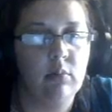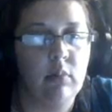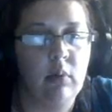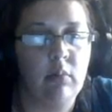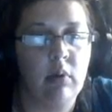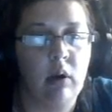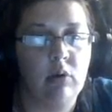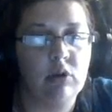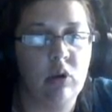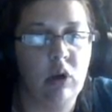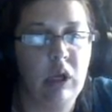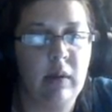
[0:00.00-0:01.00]
remember I was
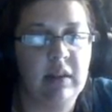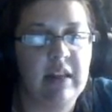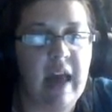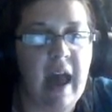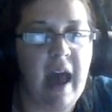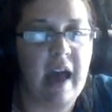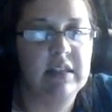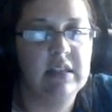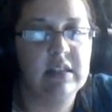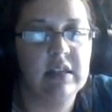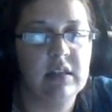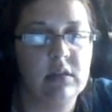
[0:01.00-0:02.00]
showing you about the
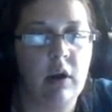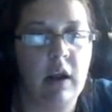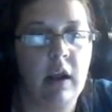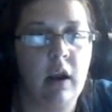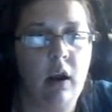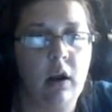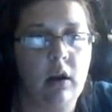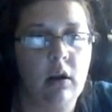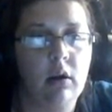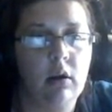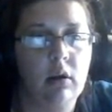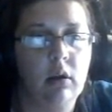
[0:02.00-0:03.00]
axes right here?
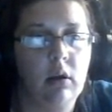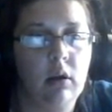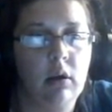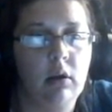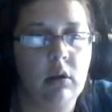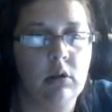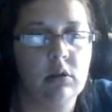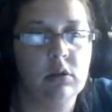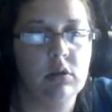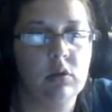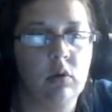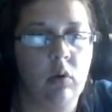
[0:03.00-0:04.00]

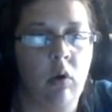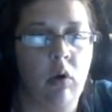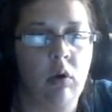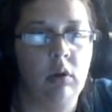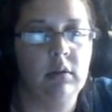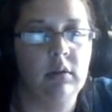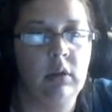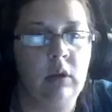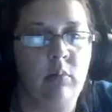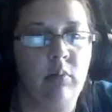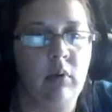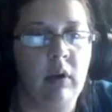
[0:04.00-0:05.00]
Scroll,
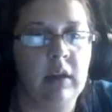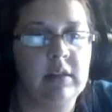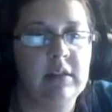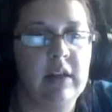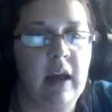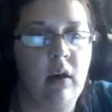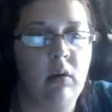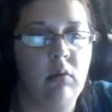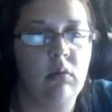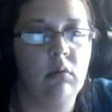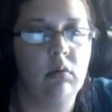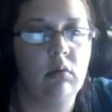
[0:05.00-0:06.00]
you bring it
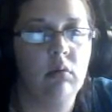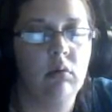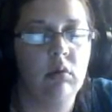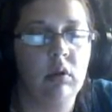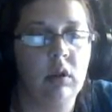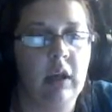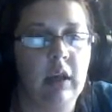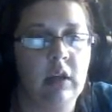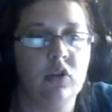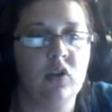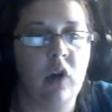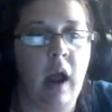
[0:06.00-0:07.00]
down, click
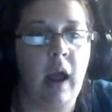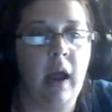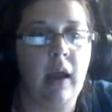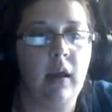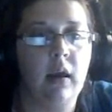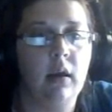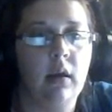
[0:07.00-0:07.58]
and drag.